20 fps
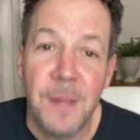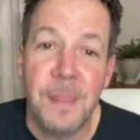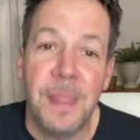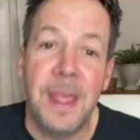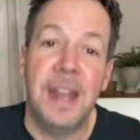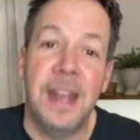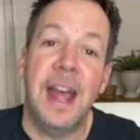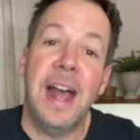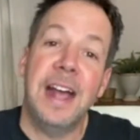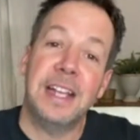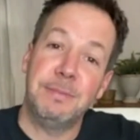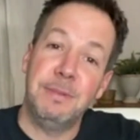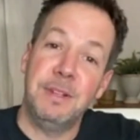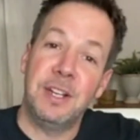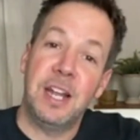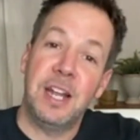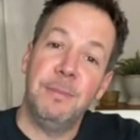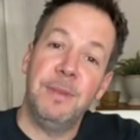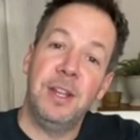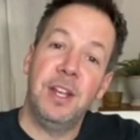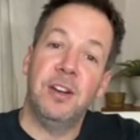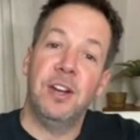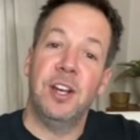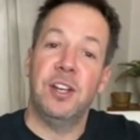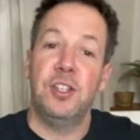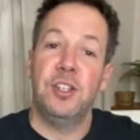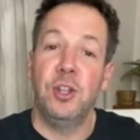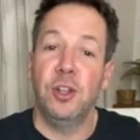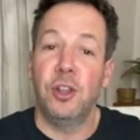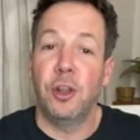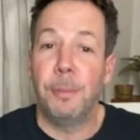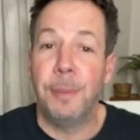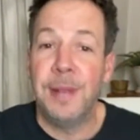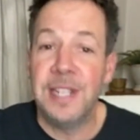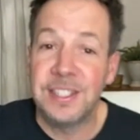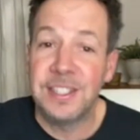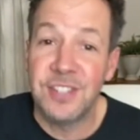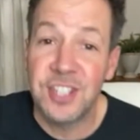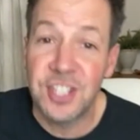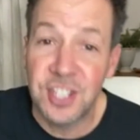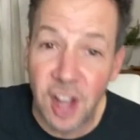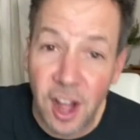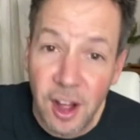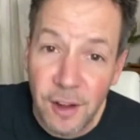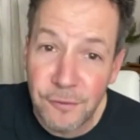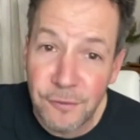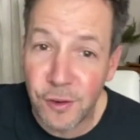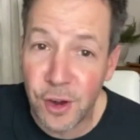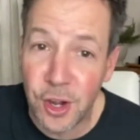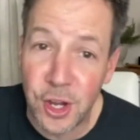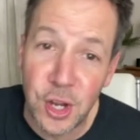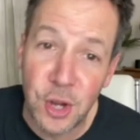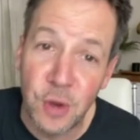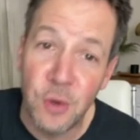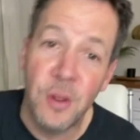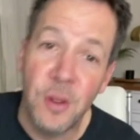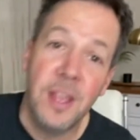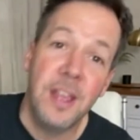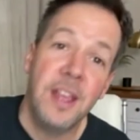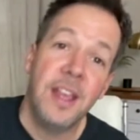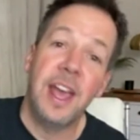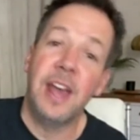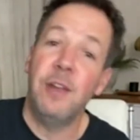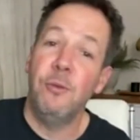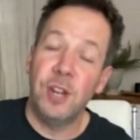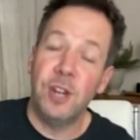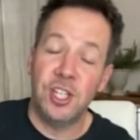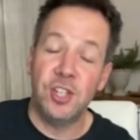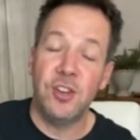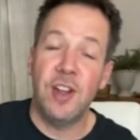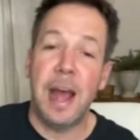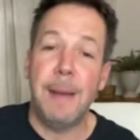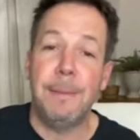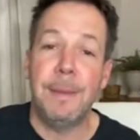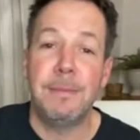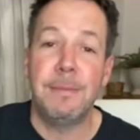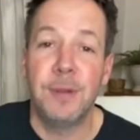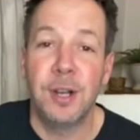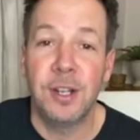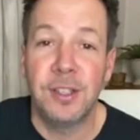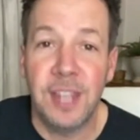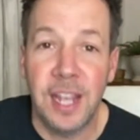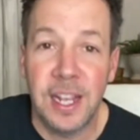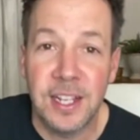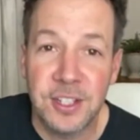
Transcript: and asked me to come here and do a little piece of a song for you and wish you happy birthday.